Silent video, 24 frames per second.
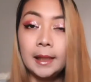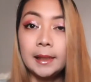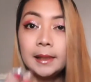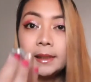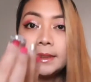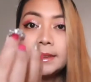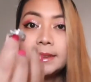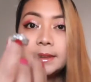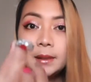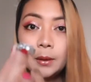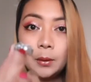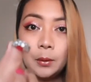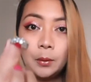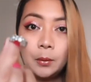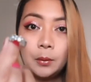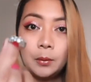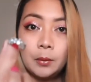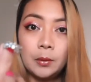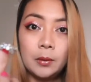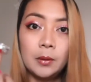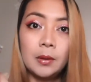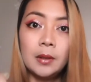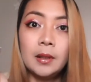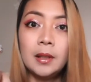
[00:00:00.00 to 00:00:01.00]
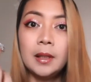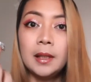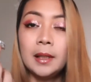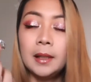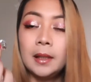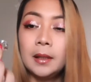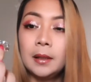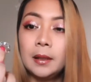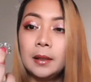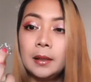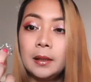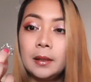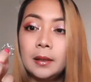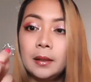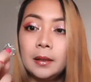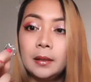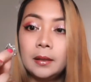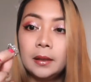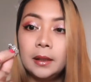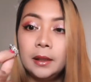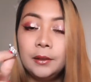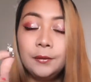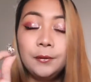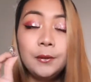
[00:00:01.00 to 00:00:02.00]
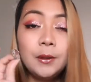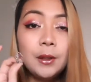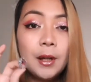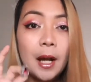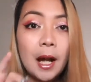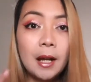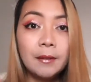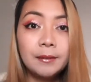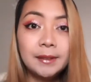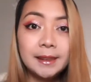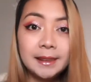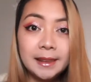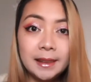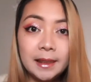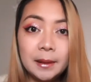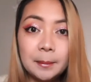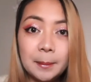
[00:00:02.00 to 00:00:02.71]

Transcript: So if you have seen